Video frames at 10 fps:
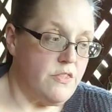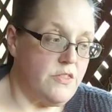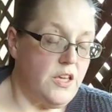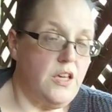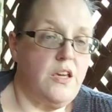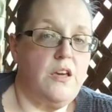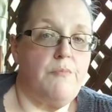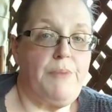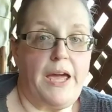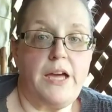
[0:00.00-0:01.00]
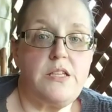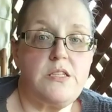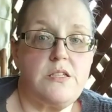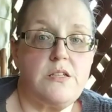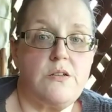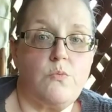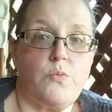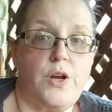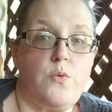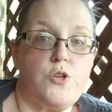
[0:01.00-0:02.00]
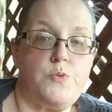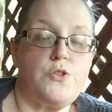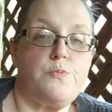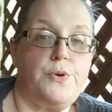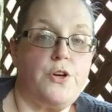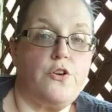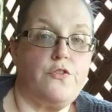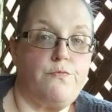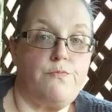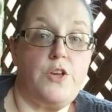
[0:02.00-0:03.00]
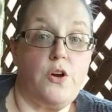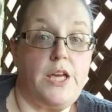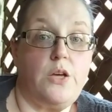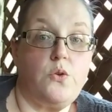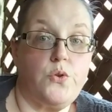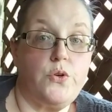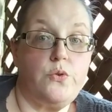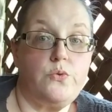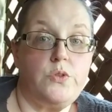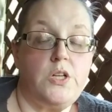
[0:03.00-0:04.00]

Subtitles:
The pants, where you were supposed to put your heel through,